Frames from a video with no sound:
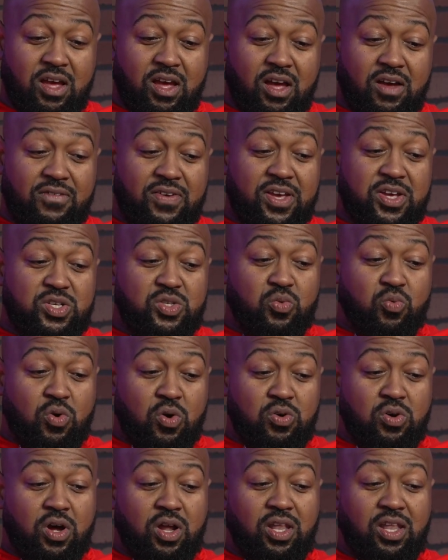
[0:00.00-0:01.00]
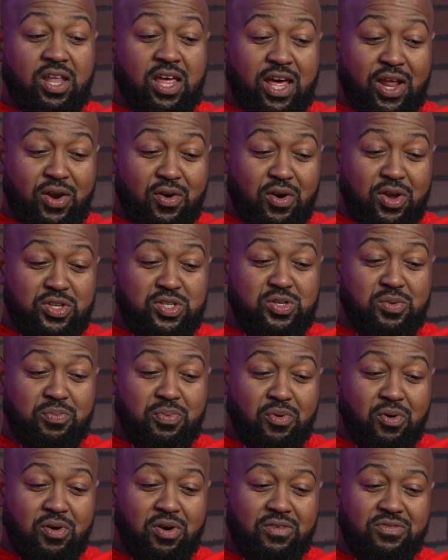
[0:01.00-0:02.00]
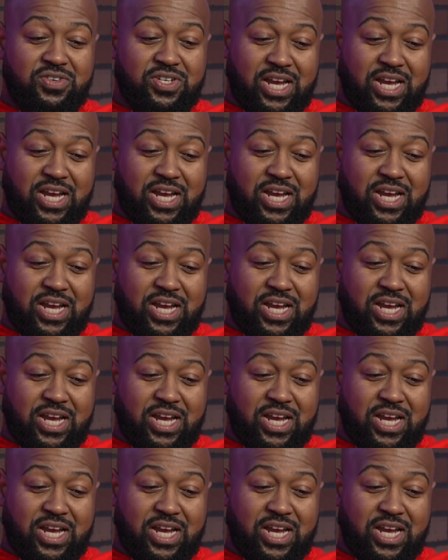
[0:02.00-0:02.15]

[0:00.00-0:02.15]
of his wrote a letter in support of